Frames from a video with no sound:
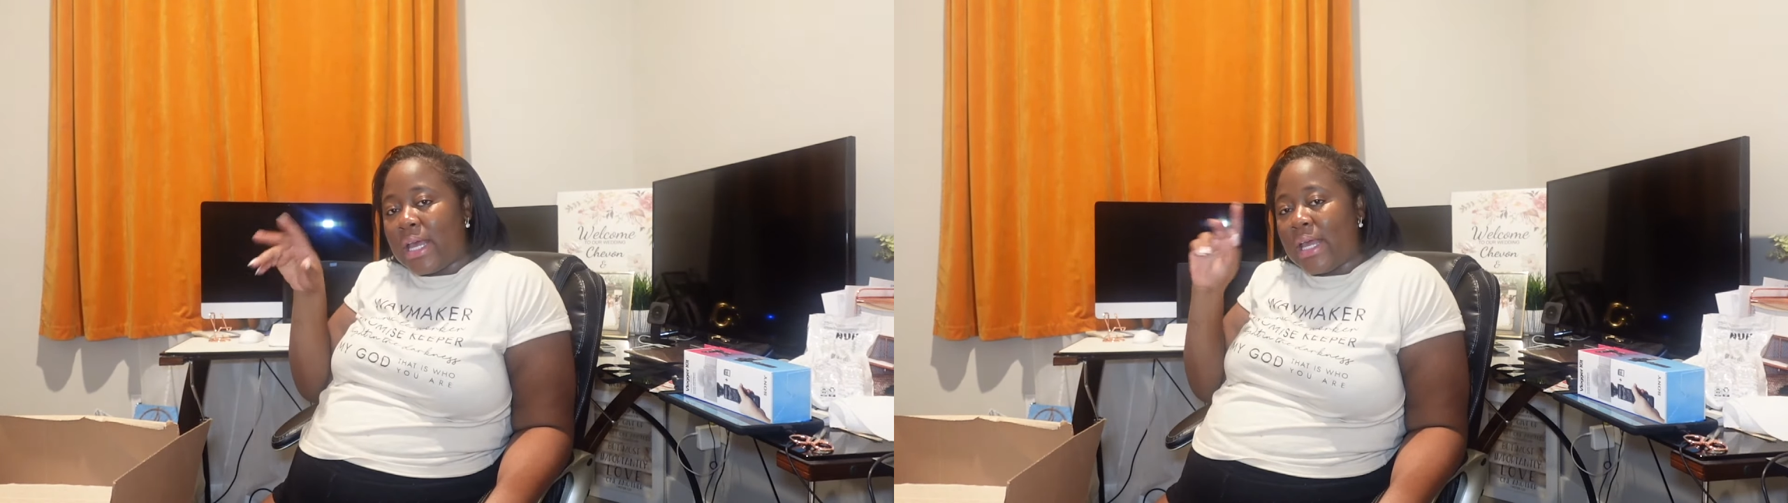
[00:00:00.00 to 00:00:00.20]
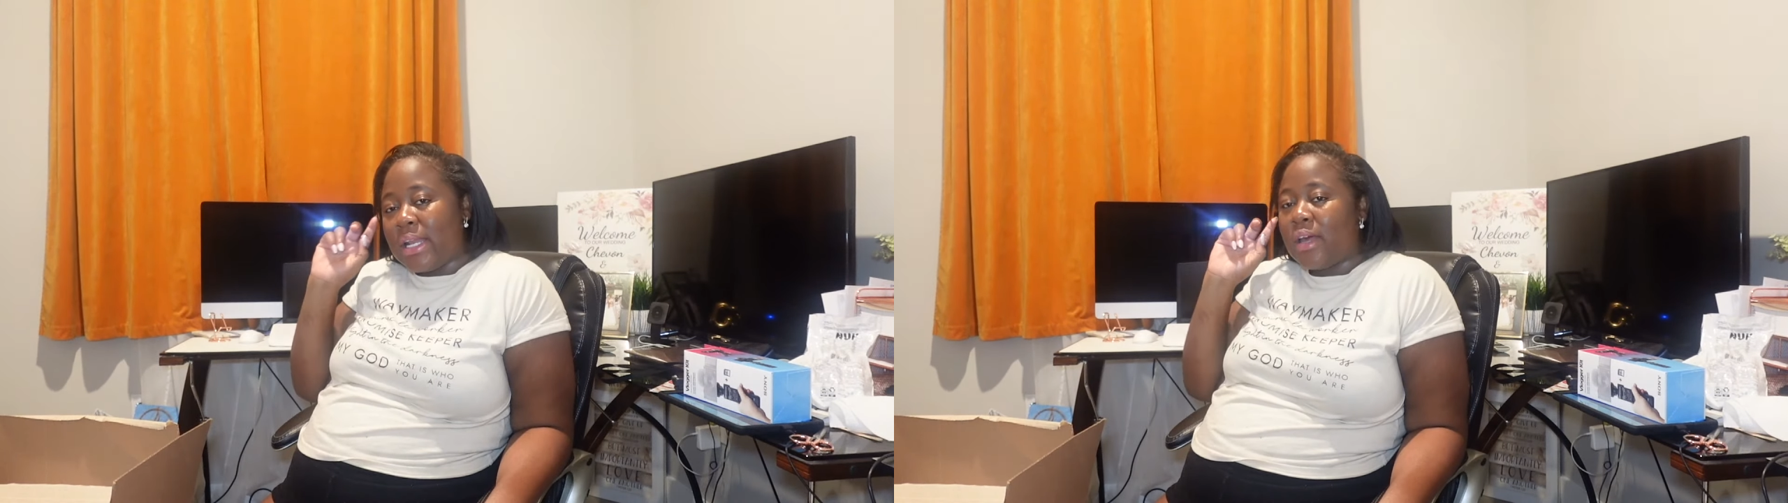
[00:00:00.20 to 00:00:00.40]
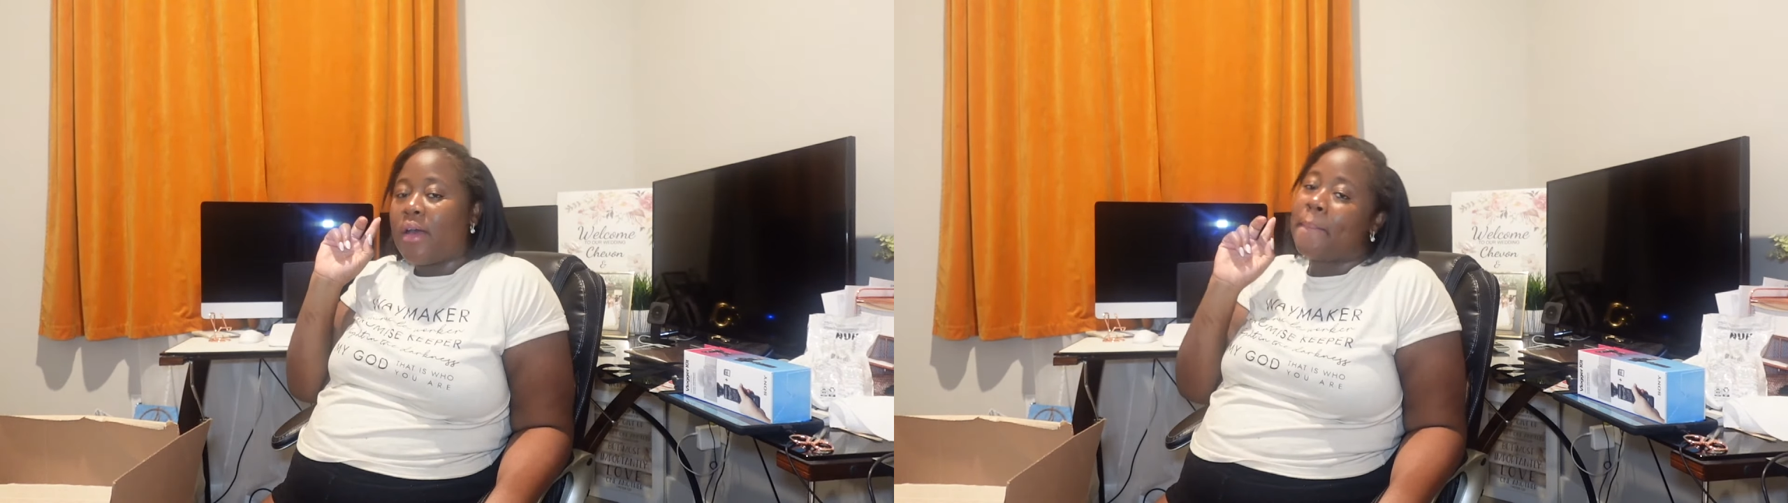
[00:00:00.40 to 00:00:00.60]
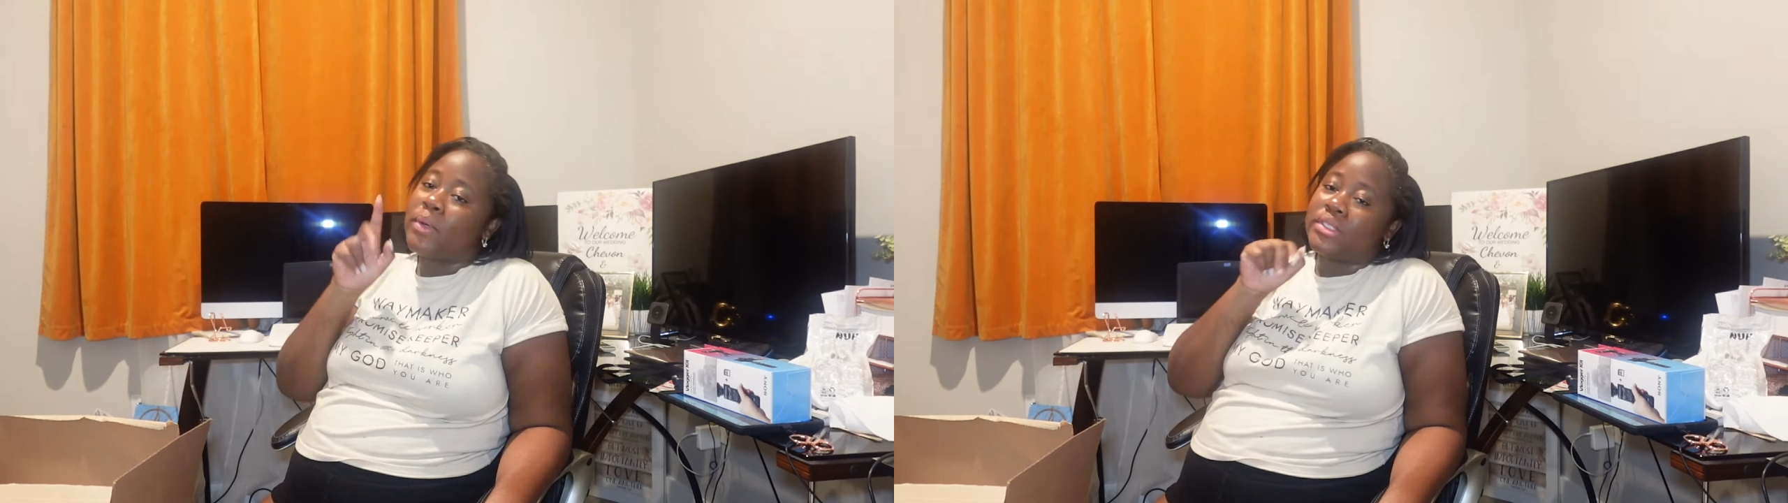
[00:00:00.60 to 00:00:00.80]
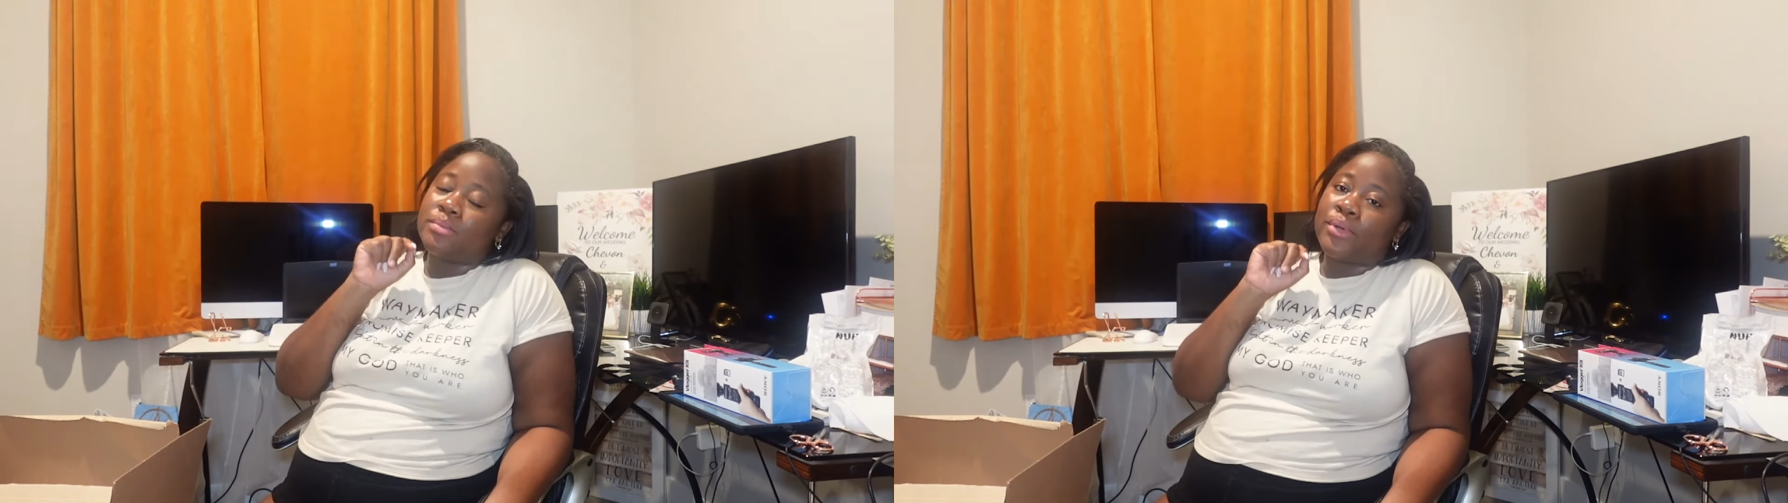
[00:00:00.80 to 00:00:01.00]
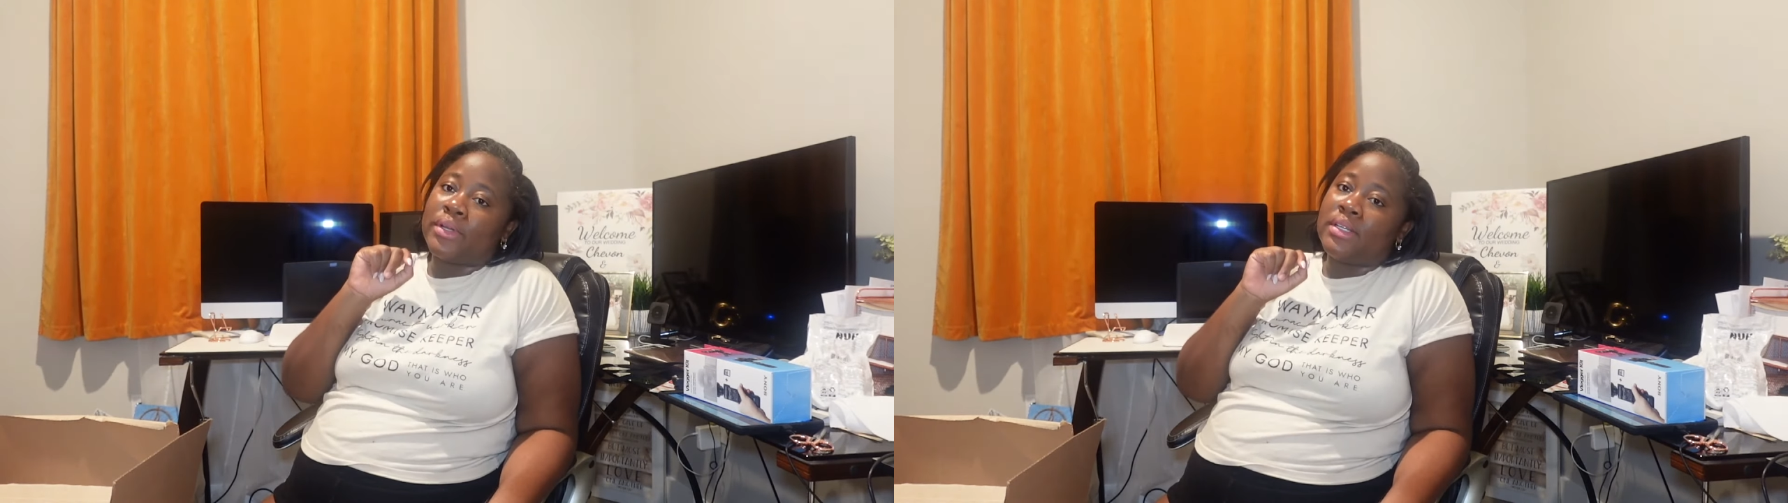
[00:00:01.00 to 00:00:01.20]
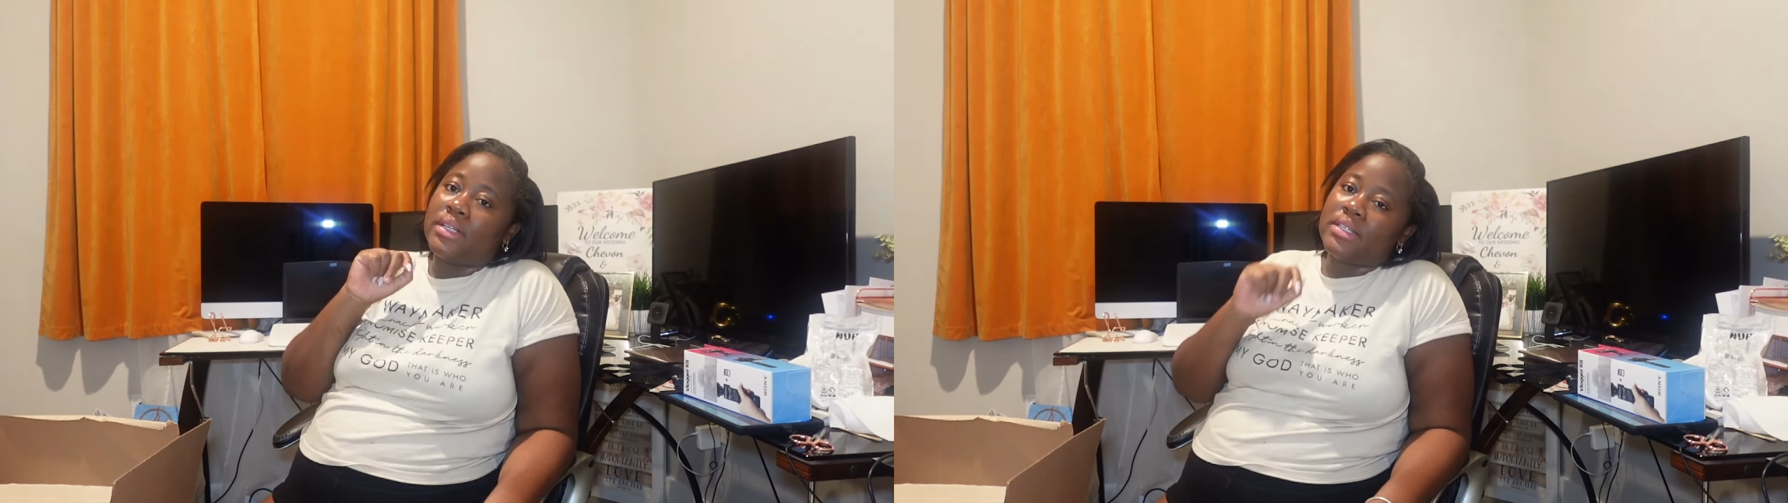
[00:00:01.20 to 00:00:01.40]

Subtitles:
and most importantly,